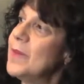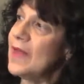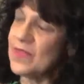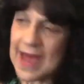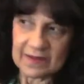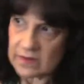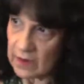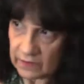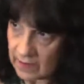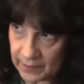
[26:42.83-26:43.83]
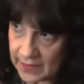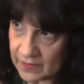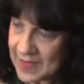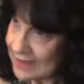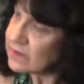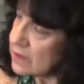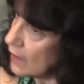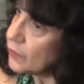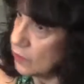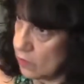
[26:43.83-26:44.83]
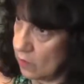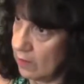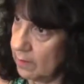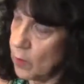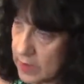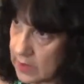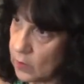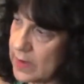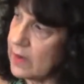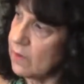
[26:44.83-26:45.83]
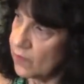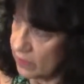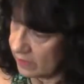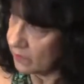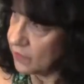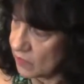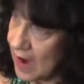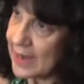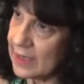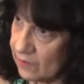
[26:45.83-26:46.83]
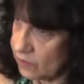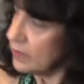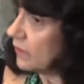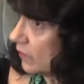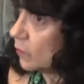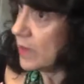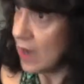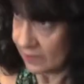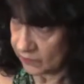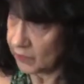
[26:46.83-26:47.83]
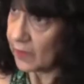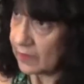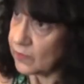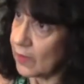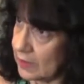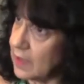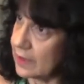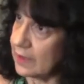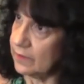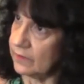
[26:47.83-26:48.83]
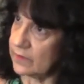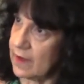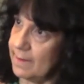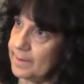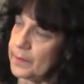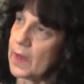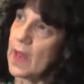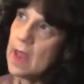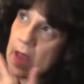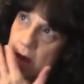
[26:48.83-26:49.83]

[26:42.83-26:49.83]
But that's not the norm. We, for a variety of reasons, we got very, very lucky this time.